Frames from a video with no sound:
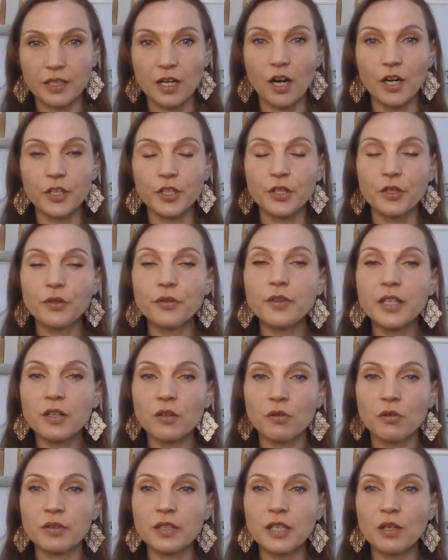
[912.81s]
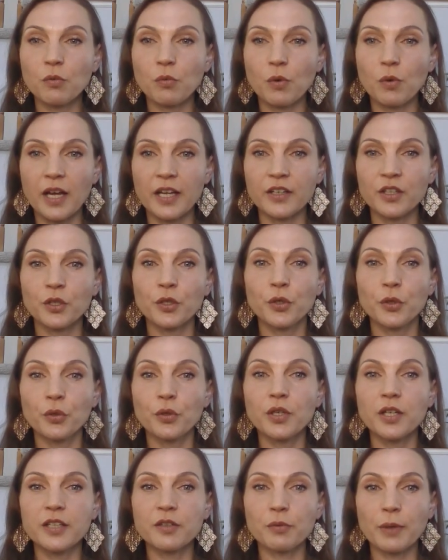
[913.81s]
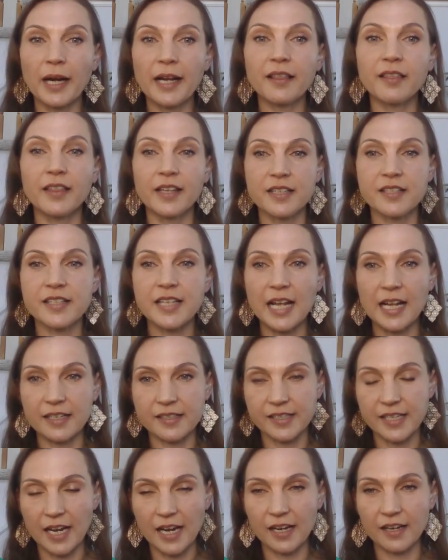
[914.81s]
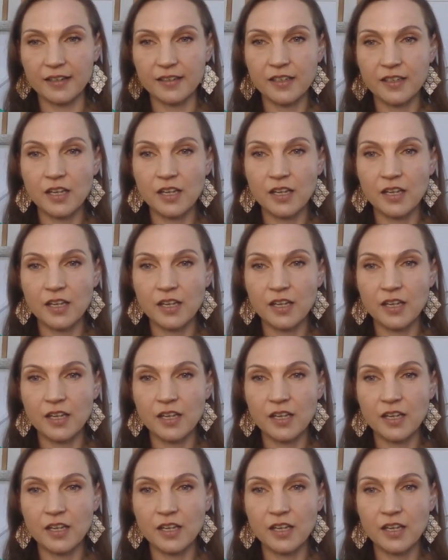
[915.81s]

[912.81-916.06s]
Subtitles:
Are you the only one who could write this essay?